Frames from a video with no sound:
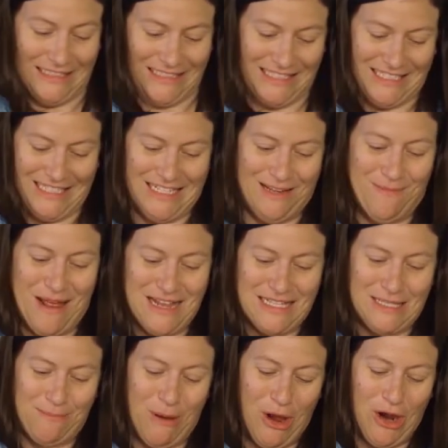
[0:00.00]
This is the
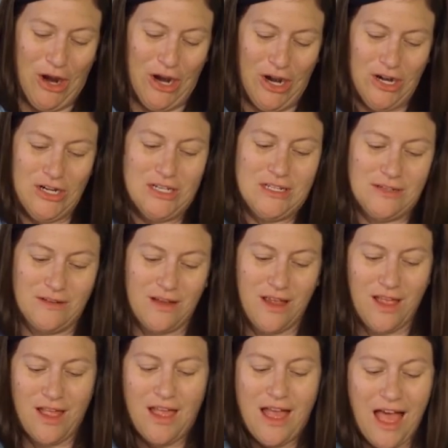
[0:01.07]
best part.
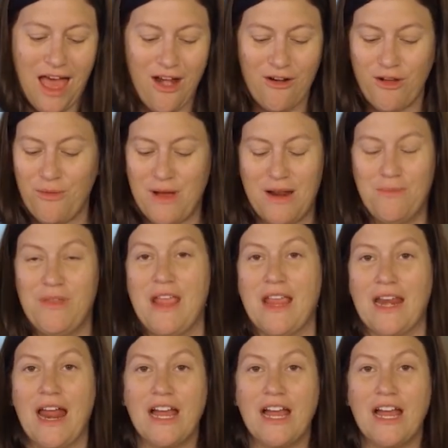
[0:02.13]
I don't know what I'm thinking.